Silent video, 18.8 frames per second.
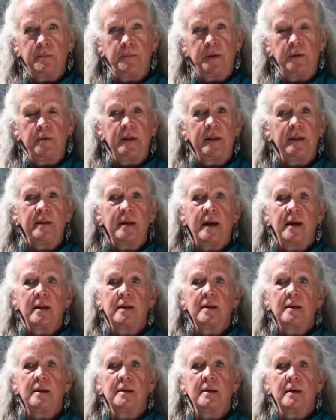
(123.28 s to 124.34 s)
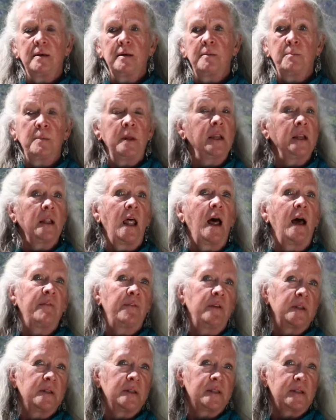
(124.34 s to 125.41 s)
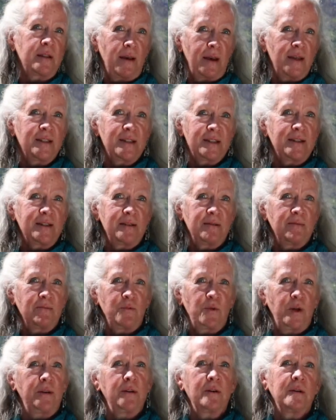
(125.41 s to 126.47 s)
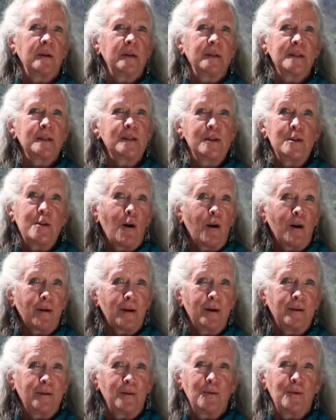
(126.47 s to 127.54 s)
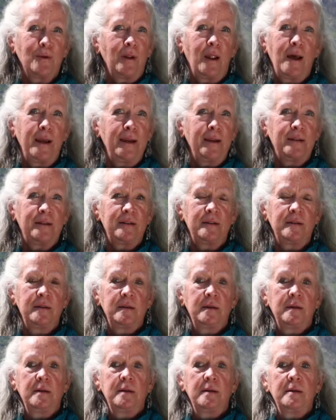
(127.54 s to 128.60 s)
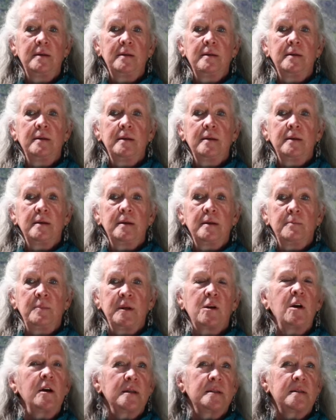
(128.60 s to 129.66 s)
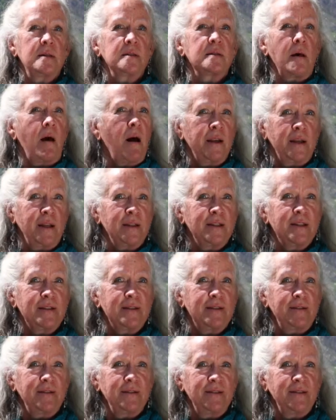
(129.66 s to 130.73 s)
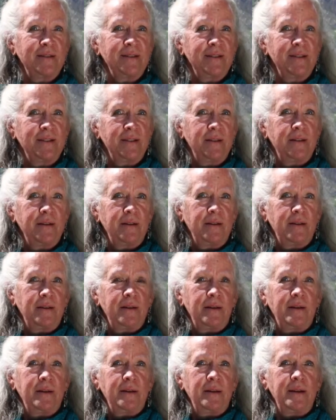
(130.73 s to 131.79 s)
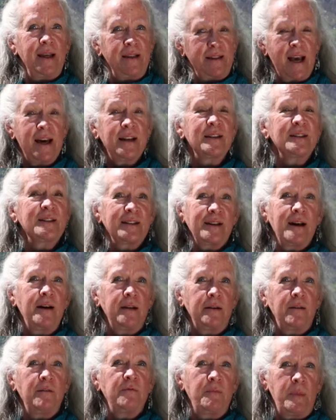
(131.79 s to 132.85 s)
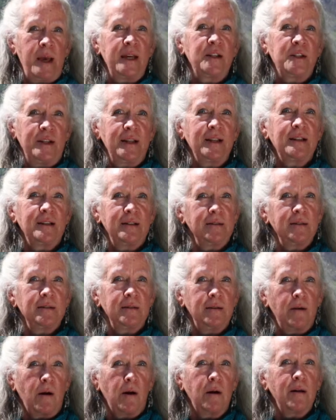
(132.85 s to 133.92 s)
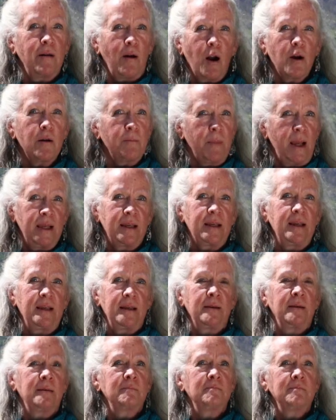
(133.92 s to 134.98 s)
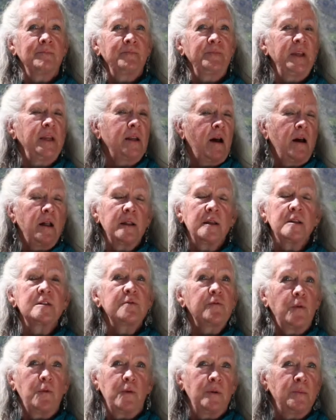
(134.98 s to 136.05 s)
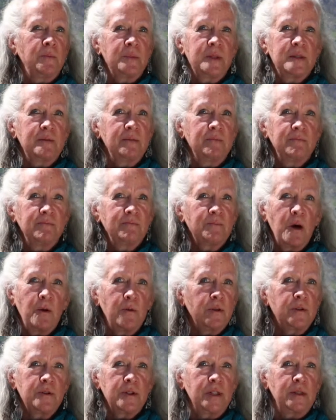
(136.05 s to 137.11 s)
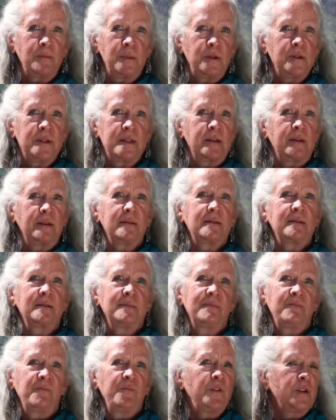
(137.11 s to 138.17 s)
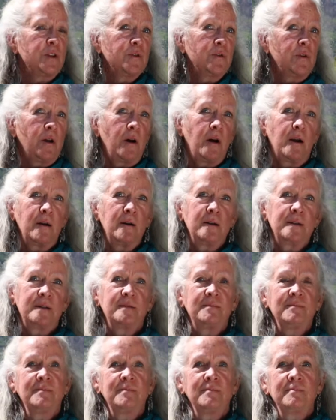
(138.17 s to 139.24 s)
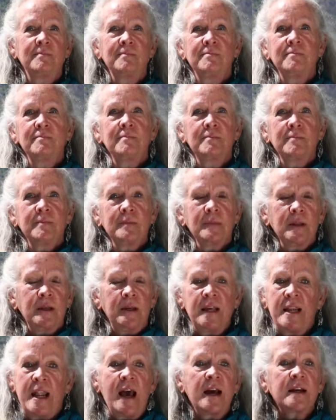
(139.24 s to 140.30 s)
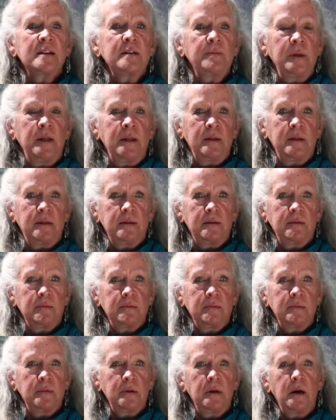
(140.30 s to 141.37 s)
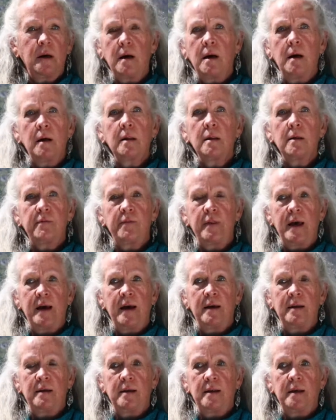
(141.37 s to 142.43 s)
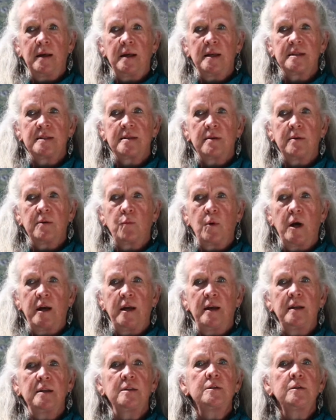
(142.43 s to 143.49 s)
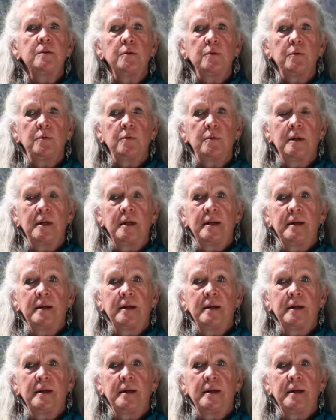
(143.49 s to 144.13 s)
beauty that enlivens us, whether it's dark or light, because it's honest. And that is a kind of magic, art making in all its forms, poetry, music, visual art, enactment, all of that as a way to